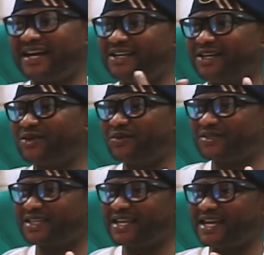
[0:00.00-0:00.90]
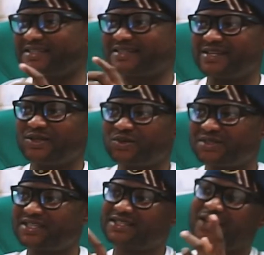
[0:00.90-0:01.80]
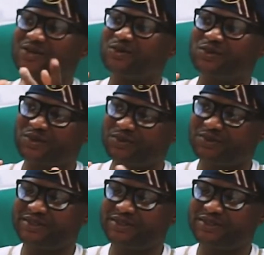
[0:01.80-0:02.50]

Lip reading: and Ekenuse, that's Edo State and Ondo.